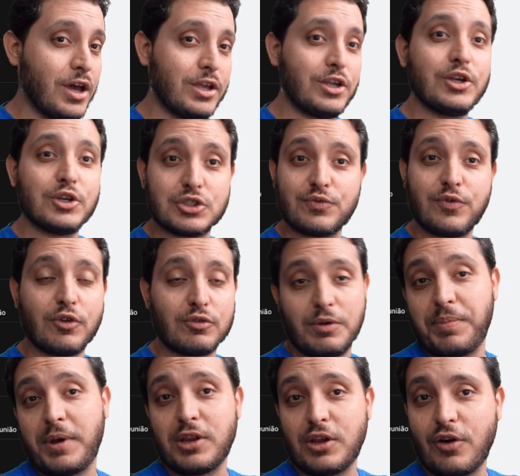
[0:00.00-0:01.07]
useful,
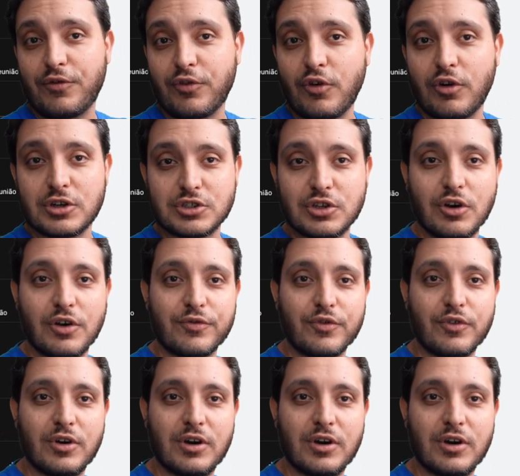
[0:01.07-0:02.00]
depending of course of